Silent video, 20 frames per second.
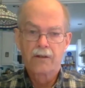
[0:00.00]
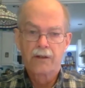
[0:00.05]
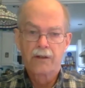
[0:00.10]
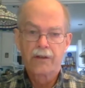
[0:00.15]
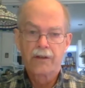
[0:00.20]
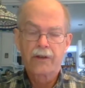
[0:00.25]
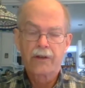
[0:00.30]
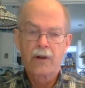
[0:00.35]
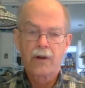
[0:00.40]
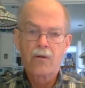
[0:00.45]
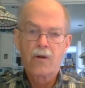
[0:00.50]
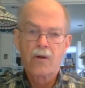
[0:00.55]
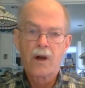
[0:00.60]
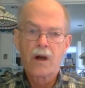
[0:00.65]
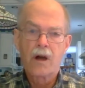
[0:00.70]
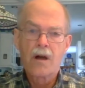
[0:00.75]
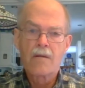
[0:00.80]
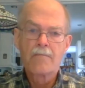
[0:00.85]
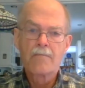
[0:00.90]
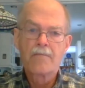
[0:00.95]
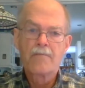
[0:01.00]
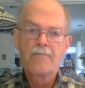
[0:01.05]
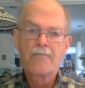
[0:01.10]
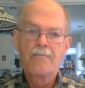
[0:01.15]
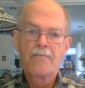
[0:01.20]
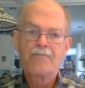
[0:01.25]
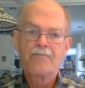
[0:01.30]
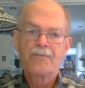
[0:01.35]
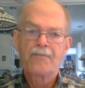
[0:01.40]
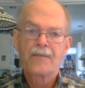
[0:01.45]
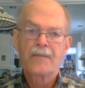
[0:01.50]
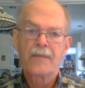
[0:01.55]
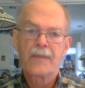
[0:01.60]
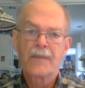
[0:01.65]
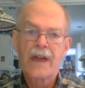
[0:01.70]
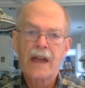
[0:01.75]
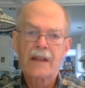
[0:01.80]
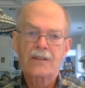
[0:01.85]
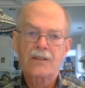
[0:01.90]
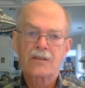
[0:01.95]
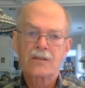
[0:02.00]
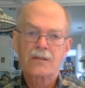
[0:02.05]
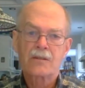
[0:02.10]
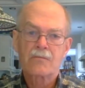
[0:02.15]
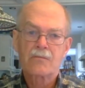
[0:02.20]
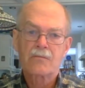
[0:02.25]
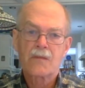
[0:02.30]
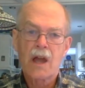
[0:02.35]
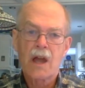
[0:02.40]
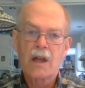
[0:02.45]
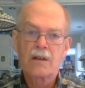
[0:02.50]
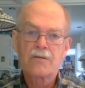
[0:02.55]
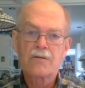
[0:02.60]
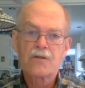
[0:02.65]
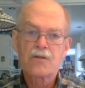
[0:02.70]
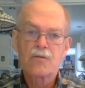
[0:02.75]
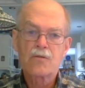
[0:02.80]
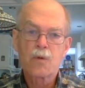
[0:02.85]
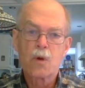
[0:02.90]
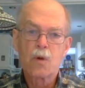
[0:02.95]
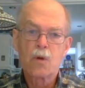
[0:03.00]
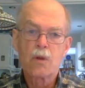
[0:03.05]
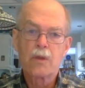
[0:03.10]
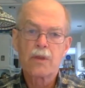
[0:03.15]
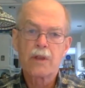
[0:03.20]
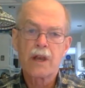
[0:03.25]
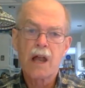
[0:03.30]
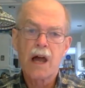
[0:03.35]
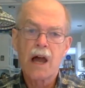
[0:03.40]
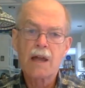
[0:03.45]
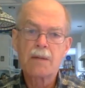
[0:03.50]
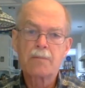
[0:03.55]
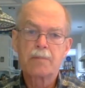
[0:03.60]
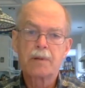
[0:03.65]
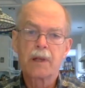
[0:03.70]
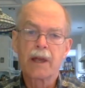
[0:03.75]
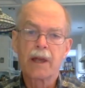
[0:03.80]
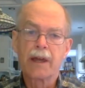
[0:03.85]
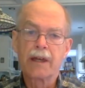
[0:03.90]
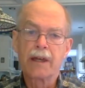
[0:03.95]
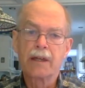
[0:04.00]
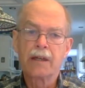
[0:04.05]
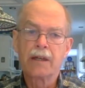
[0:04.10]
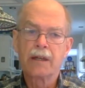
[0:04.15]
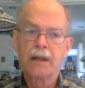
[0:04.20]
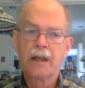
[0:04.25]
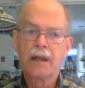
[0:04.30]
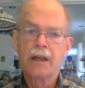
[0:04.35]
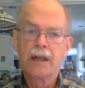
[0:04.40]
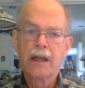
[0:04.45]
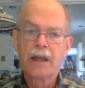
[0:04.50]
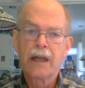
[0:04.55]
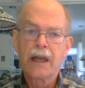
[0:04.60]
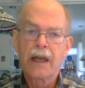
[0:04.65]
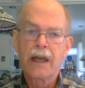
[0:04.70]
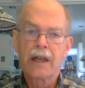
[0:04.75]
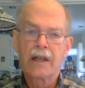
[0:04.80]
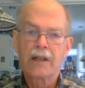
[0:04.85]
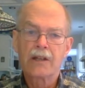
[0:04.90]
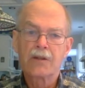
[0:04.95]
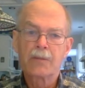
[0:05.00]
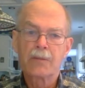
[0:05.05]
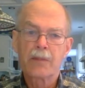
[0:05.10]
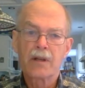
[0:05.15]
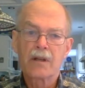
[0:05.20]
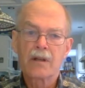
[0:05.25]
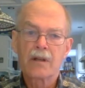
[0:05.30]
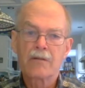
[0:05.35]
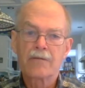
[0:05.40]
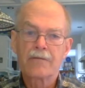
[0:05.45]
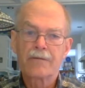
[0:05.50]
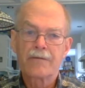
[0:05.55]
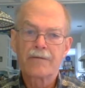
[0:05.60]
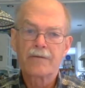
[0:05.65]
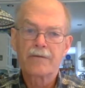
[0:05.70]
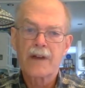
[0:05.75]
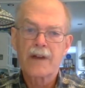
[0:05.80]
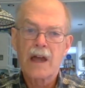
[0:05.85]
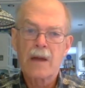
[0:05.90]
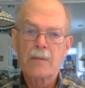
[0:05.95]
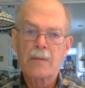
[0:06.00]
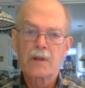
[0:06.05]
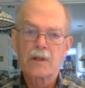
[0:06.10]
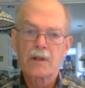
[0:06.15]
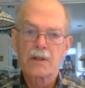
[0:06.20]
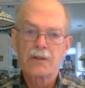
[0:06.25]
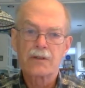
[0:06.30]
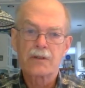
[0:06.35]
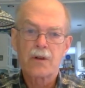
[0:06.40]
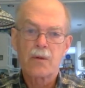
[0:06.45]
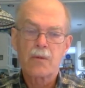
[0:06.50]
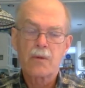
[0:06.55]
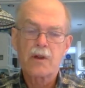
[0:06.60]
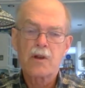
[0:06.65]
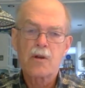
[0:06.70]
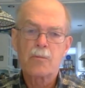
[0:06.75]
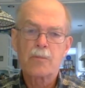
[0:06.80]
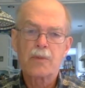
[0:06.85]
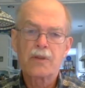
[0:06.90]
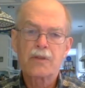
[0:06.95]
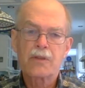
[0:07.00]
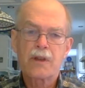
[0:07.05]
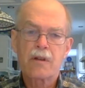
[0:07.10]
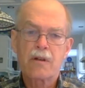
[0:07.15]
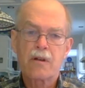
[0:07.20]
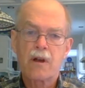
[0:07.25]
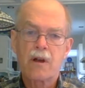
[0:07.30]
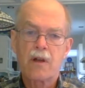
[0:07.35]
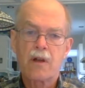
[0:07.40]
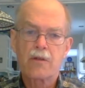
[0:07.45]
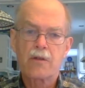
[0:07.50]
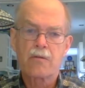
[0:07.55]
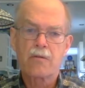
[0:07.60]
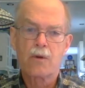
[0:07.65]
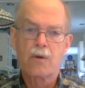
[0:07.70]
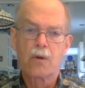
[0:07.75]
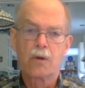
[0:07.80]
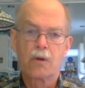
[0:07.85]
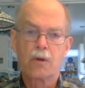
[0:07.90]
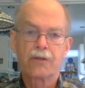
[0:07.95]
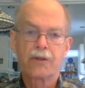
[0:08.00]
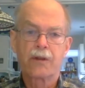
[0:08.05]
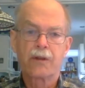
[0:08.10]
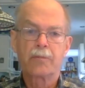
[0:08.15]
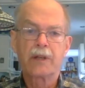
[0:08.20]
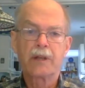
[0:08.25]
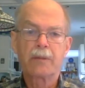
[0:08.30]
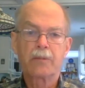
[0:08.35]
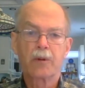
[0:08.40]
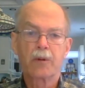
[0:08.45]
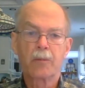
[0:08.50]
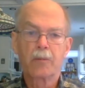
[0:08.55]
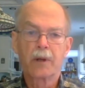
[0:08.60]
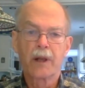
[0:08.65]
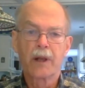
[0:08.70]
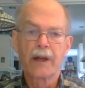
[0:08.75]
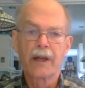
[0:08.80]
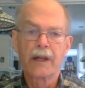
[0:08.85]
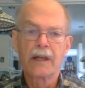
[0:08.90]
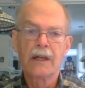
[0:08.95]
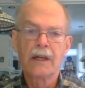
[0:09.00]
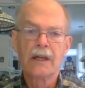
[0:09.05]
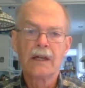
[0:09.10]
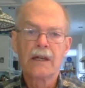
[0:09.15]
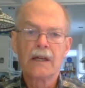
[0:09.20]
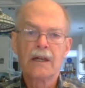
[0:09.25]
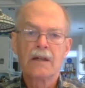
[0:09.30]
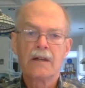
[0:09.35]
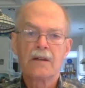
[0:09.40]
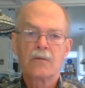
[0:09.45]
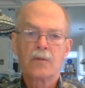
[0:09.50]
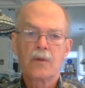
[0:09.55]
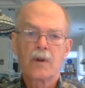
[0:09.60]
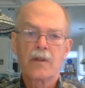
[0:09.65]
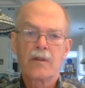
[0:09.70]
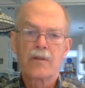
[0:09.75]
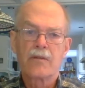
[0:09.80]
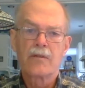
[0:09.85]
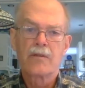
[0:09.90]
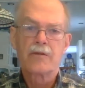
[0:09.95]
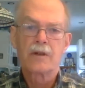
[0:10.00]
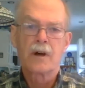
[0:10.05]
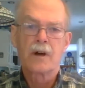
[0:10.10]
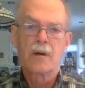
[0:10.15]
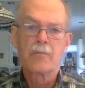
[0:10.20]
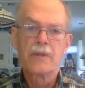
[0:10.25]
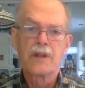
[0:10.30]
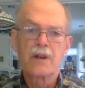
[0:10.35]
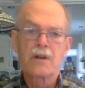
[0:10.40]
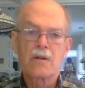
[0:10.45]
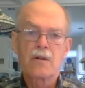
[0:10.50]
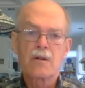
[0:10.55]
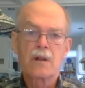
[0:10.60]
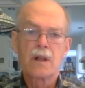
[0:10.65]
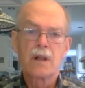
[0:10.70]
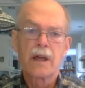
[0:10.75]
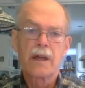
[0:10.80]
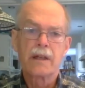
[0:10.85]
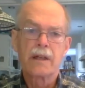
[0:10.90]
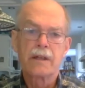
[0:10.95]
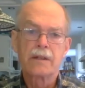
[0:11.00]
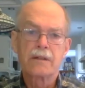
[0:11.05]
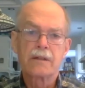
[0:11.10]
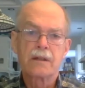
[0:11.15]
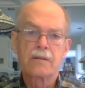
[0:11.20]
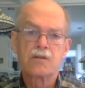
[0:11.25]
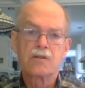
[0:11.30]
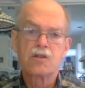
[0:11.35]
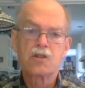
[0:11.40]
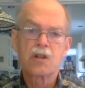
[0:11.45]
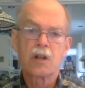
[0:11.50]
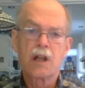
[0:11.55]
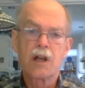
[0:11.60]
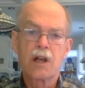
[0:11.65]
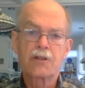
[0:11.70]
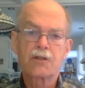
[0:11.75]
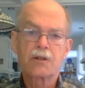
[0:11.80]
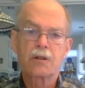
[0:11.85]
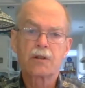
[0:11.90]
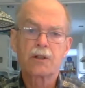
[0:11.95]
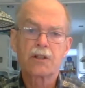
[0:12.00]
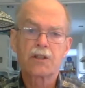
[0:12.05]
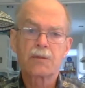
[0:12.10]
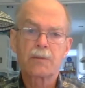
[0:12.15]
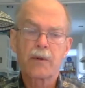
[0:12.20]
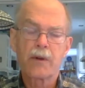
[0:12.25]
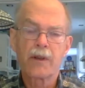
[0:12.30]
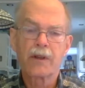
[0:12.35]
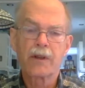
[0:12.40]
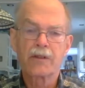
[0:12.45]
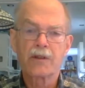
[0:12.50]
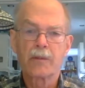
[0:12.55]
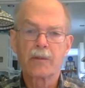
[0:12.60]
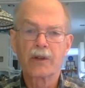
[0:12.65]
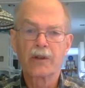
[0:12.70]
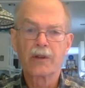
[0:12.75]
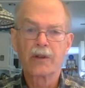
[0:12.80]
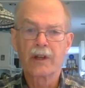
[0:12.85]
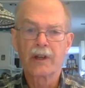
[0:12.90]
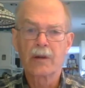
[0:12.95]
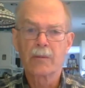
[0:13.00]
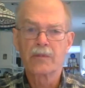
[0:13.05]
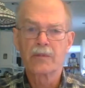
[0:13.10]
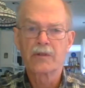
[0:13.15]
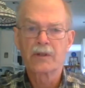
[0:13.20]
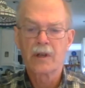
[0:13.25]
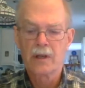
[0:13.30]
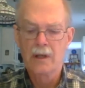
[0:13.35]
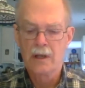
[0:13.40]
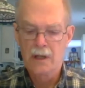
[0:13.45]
So that's kind of the role that I play, and it's been a fabulous career, but there are other roles that people play with mineral and geological experience at museums.